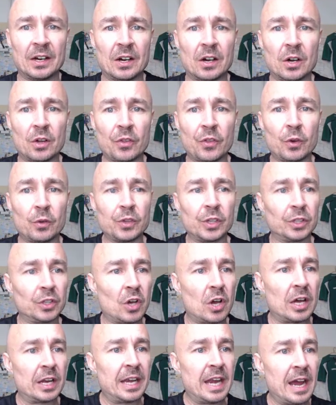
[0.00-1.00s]
Although the
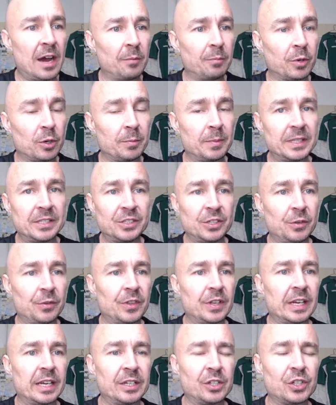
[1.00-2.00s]
law now permits
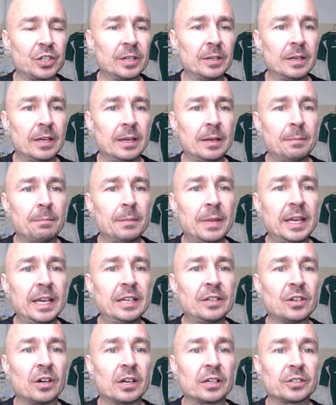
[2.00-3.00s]
euthanasia, many
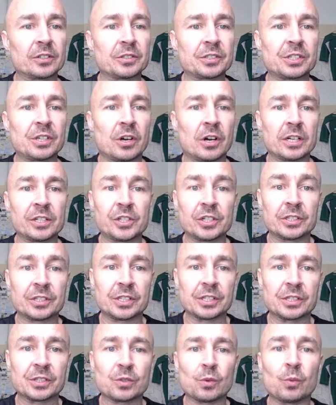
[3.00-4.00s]
doctors'
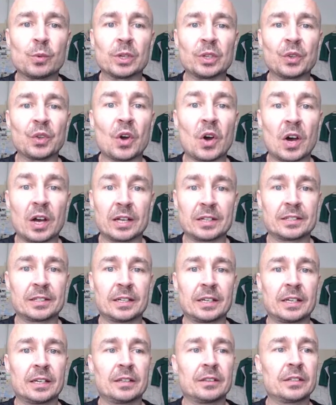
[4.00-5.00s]
consciences will not.
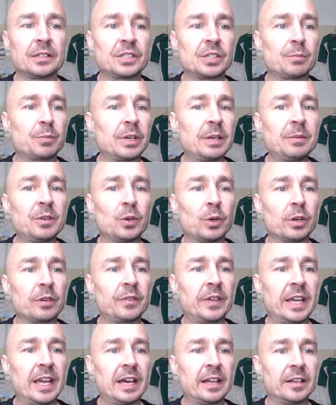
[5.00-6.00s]
The Supreme Court
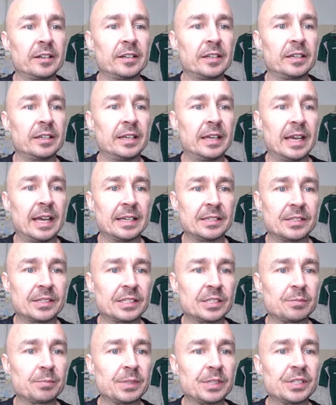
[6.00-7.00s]
of Canada has
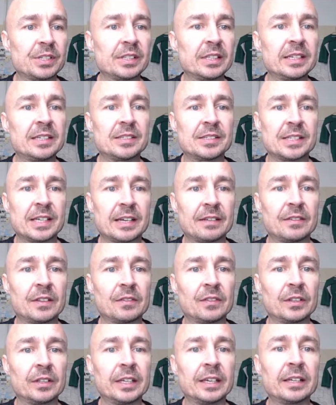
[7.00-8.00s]
explicitly said
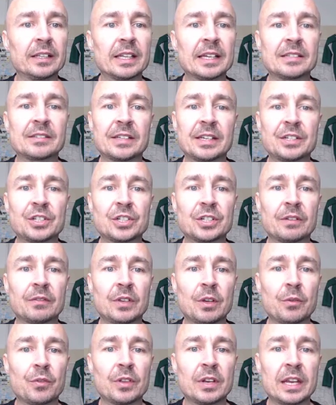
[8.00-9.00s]
that the legalization of
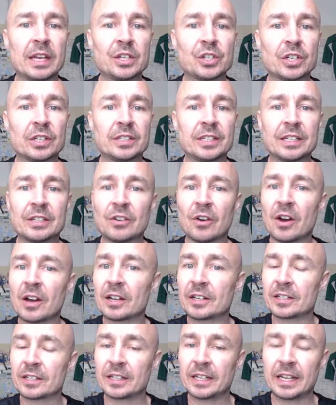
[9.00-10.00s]
euthanasia did
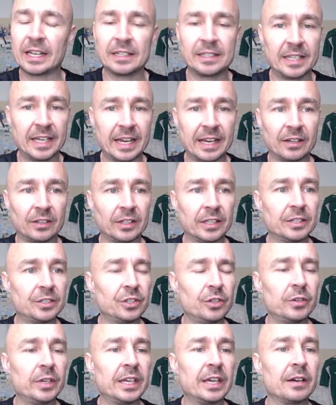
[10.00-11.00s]
not entail a
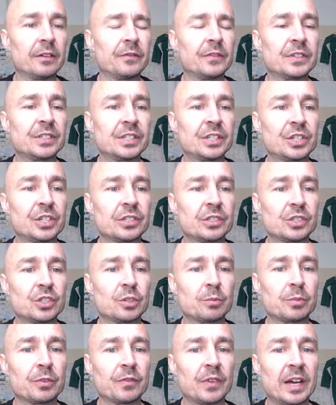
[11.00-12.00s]
duty of physicians
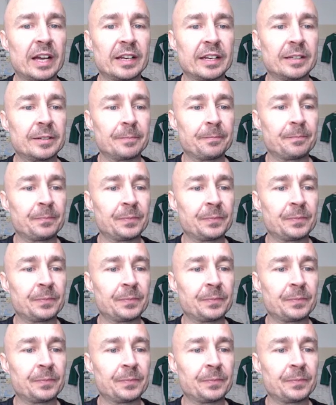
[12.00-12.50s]
to provide it.